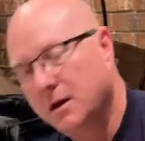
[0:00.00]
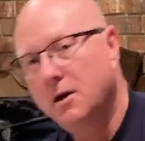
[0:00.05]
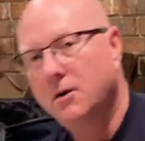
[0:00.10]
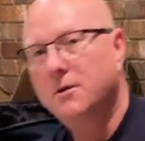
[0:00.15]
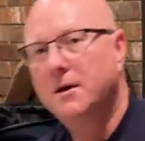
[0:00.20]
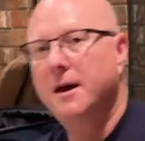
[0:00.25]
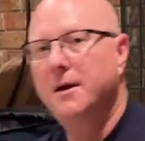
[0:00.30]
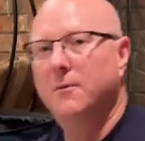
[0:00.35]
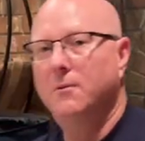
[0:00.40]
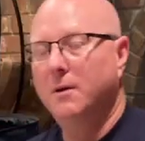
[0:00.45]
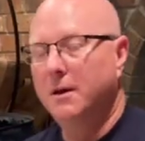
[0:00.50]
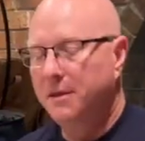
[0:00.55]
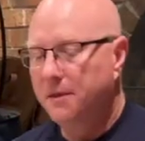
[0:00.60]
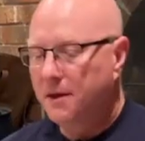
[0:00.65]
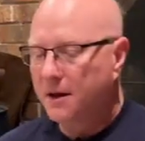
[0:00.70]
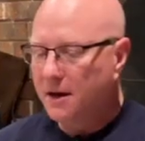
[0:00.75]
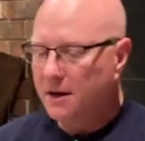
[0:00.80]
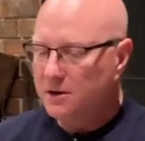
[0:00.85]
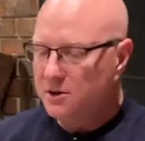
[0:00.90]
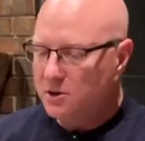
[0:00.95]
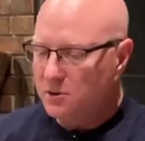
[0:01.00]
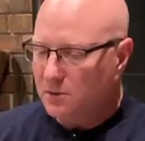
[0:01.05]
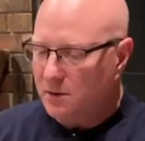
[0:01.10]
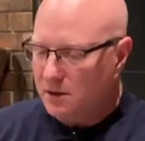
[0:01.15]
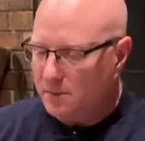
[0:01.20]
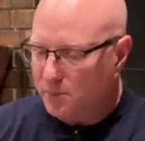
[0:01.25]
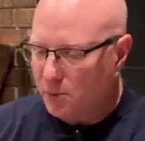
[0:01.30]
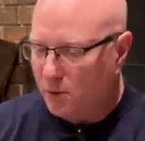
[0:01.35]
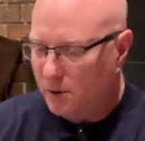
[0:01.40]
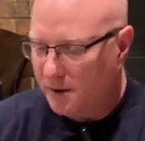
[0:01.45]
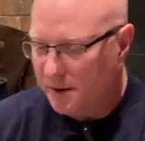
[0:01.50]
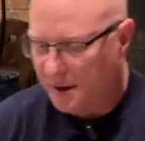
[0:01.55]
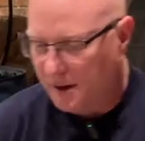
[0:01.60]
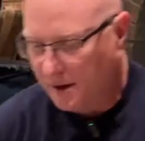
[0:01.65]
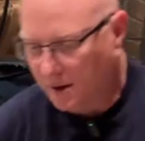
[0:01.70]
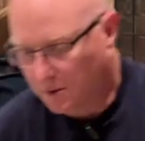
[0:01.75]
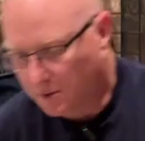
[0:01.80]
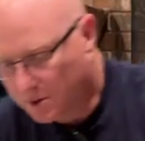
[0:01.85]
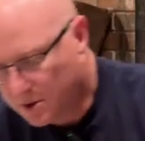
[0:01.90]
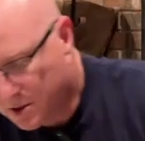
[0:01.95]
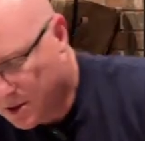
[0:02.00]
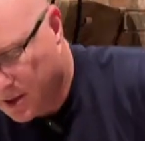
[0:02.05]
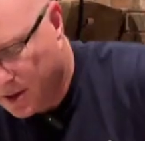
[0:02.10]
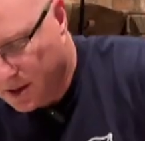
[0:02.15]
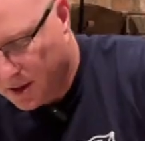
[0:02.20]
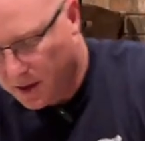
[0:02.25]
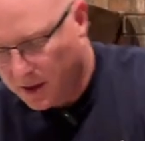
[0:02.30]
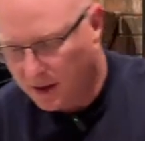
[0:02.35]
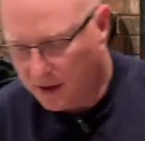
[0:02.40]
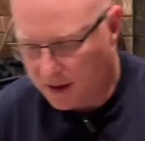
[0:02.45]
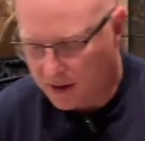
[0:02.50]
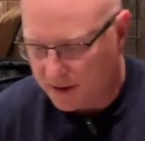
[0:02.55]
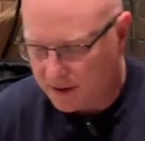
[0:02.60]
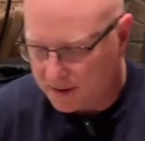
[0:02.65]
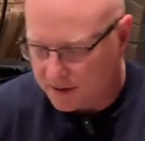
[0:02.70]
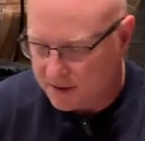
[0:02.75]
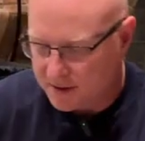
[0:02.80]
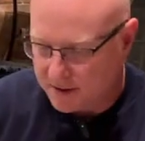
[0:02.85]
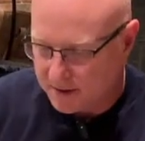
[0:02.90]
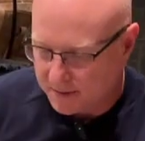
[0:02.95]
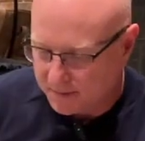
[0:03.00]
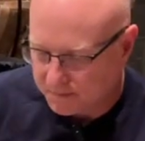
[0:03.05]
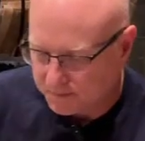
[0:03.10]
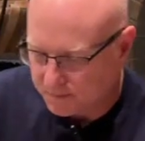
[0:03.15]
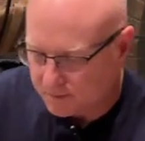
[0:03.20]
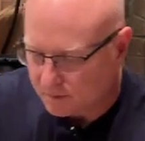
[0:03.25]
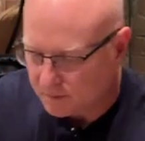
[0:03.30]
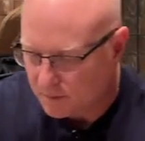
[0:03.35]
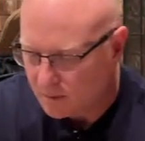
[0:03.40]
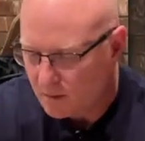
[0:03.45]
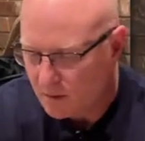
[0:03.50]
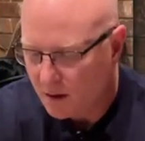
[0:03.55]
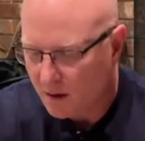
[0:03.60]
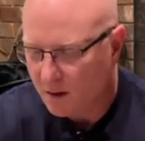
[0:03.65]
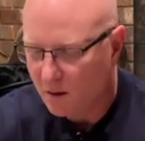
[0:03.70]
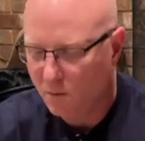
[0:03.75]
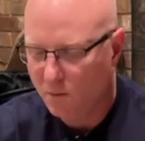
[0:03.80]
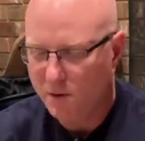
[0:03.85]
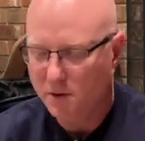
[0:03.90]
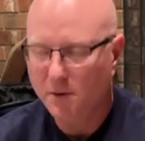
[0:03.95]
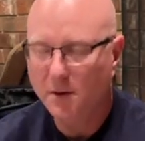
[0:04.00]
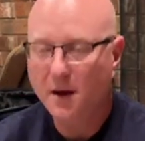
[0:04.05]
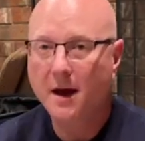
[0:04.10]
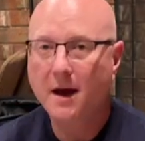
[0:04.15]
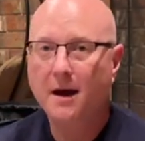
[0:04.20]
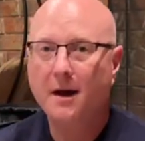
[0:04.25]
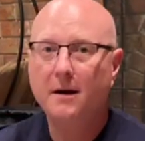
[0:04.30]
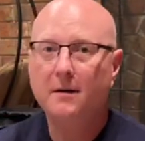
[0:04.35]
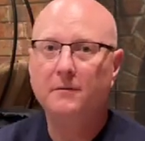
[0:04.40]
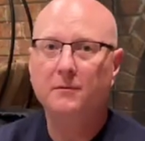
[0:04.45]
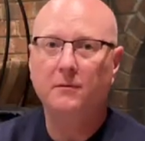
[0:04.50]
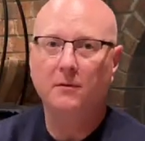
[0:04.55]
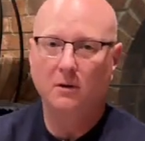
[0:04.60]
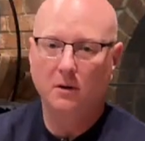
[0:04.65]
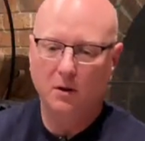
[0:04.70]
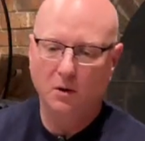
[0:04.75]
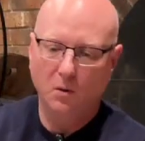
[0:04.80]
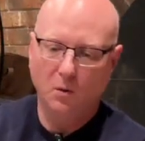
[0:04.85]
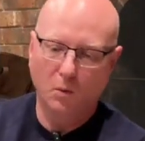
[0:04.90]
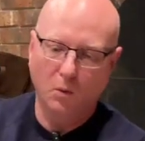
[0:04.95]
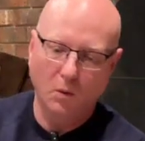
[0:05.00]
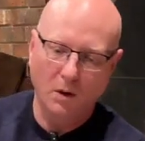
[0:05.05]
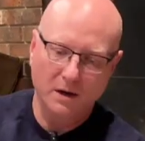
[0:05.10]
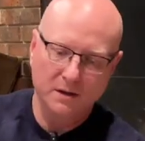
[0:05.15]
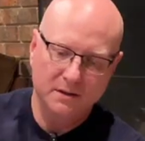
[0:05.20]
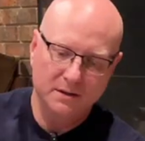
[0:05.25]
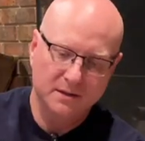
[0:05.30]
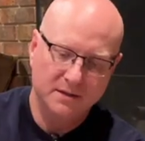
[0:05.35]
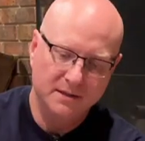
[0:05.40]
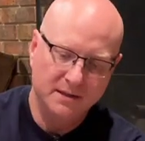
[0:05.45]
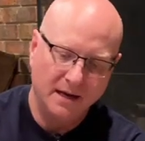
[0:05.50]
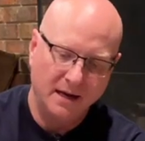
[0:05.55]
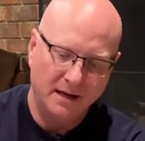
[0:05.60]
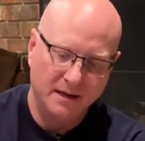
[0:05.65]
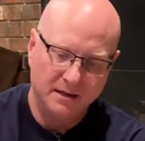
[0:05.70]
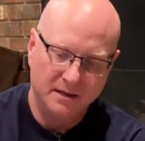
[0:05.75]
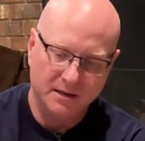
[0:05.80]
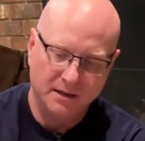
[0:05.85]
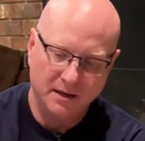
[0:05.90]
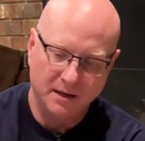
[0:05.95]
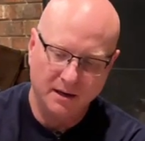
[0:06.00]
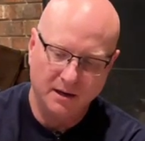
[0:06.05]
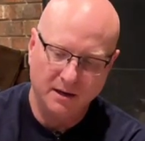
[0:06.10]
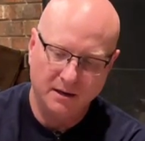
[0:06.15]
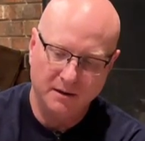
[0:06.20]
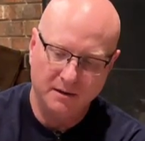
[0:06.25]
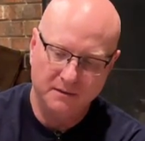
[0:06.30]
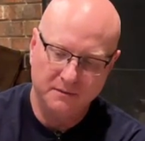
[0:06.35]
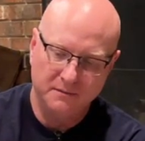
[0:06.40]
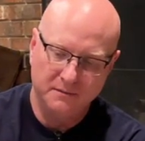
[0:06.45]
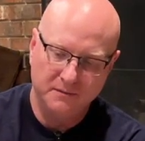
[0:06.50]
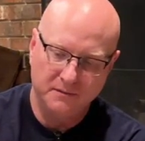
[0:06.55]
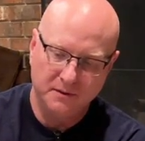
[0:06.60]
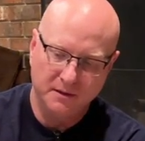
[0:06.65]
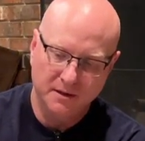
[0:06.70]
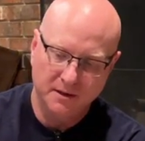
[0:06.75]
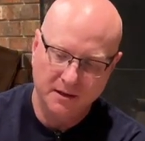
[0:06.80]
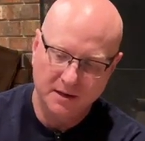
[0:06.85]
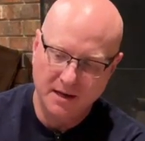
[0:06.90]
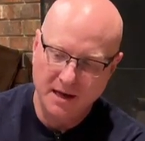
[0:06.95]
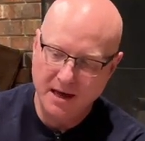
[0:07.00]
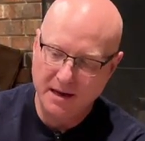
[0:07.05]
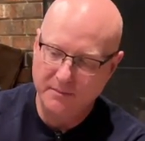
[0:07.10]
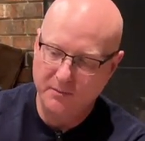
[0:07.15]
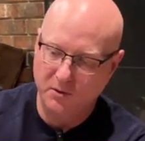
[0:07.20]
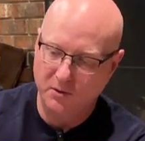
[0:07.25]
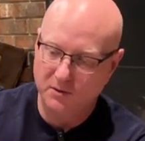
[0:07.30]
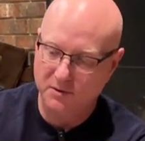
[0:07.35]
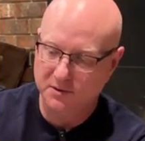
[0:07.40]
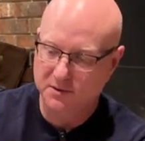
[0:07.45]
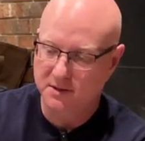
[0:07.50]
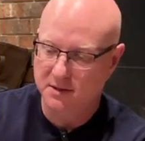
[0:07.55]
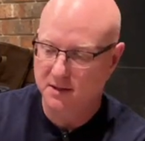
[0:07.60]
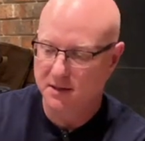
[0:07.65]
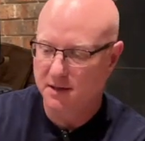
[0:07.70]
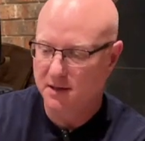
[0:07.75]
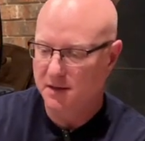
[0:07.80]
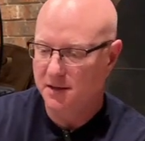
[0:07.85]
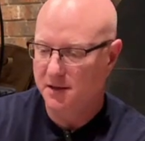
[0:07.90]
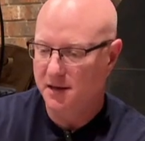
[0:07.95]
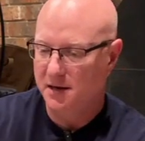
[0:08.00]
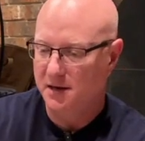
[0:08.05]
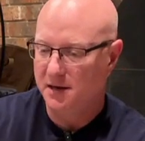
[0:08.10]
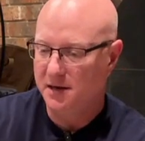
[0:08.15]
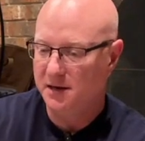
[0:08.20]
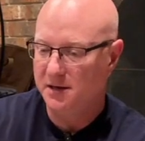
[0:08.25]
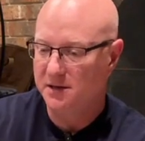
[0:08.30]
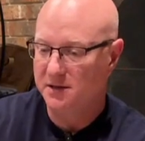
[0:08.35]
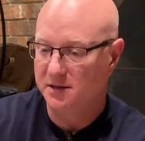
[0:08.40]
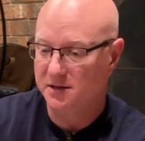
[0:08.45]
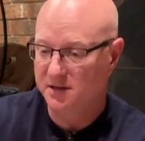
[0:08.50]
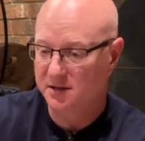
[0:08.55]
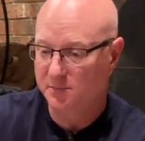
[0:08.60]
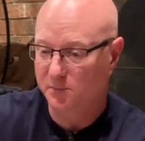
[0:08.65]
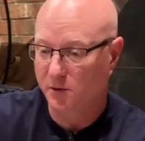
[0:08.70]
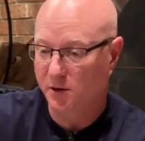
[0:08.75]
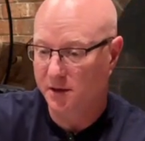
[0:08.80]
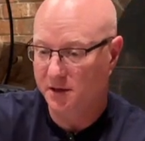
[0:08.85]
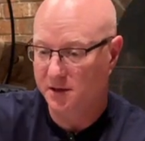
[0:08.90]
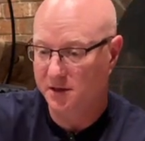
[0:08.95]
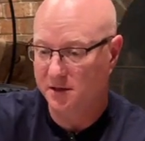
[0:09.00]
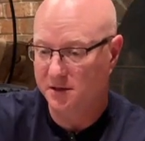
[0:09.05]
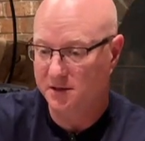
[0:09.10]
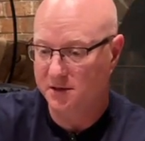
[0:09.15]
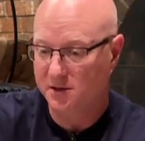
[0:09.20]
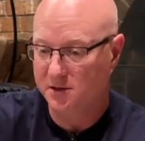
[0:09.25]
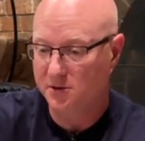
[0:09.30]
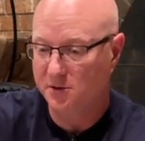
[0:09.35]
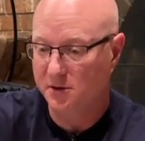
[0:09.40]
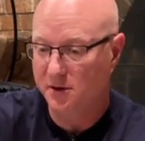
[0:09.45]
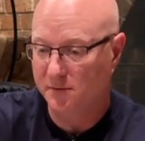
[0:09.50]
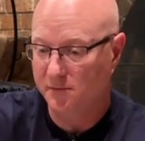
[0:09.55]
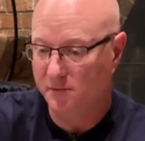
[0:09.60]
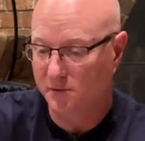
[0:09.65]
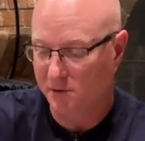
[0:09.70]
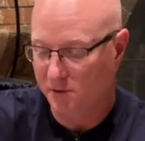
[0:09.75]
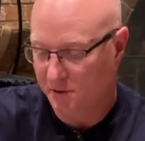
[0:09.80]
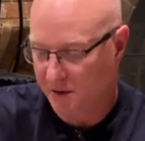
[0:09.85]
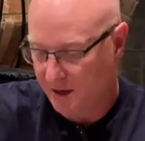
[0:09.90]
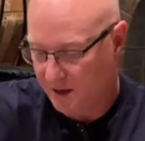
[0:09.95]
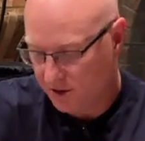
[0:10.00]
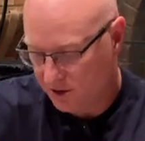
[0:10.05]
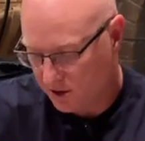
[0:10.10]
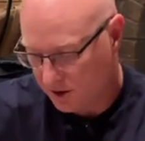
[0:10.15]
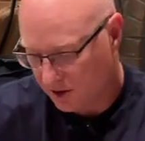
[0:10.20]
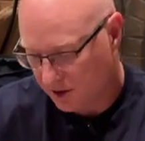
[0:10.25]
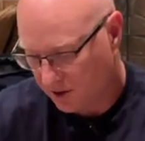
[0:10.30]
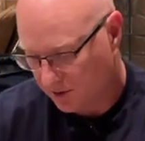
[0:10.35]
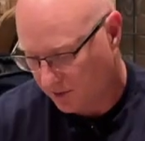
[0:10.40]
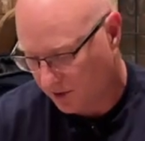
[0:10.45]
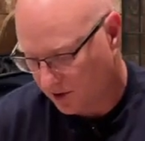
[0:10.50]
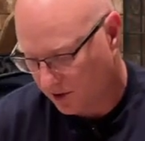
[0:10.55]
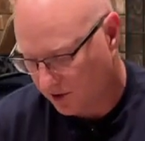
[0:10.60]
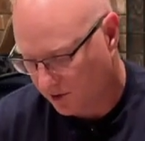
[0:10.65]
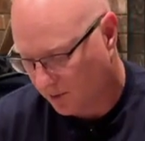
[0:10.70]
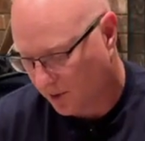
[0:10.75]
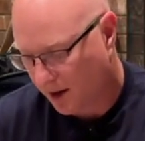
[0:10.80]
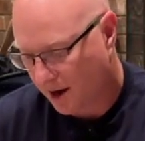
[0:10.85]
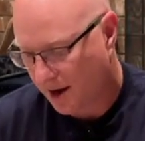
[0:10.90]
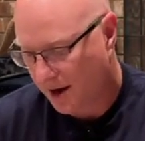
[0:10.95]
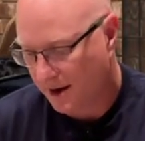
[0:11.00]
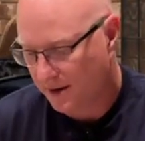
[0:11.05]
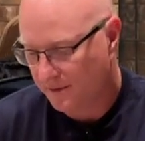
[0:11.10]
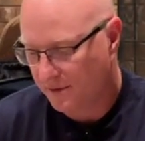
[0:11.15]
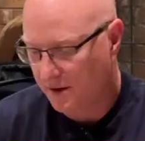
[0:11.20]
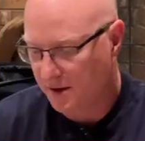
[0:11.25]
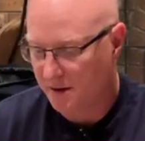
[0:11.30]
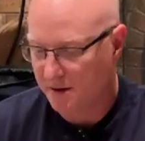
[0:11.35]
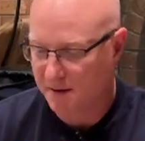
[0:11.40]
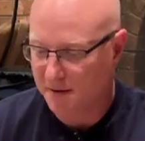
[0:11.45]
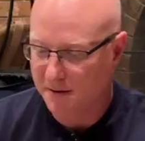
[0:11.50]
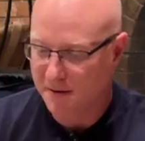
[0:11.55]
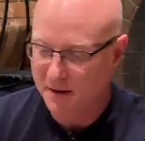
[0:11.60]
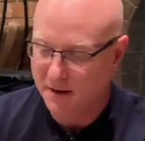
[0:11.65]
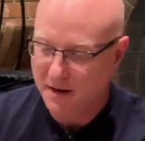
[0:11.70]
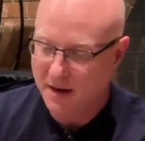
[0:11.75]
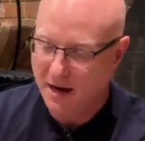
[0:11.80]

Okay, one thing I do want to point out is when you have one set of cables that need to split into two different locations, which is what I have here.